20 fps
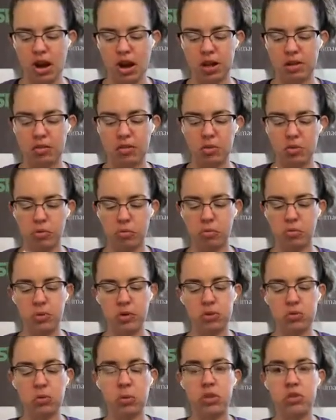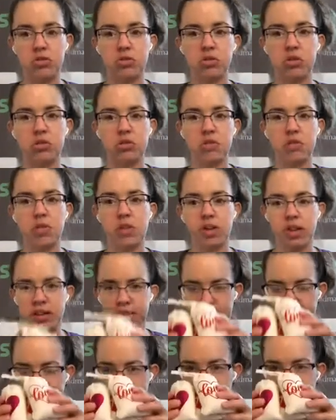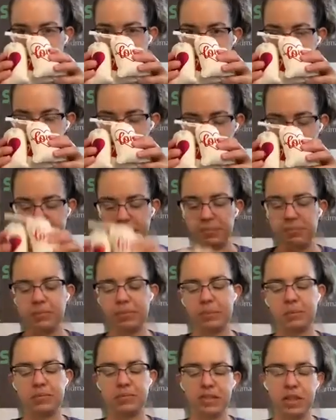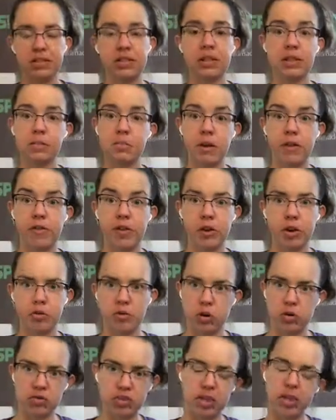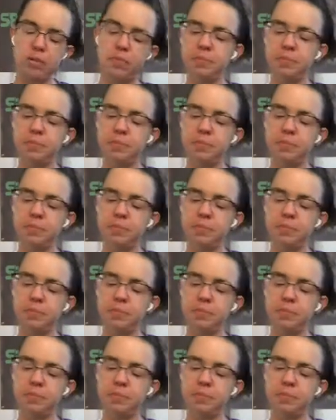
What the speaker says: So between those two things, they smell very rosy.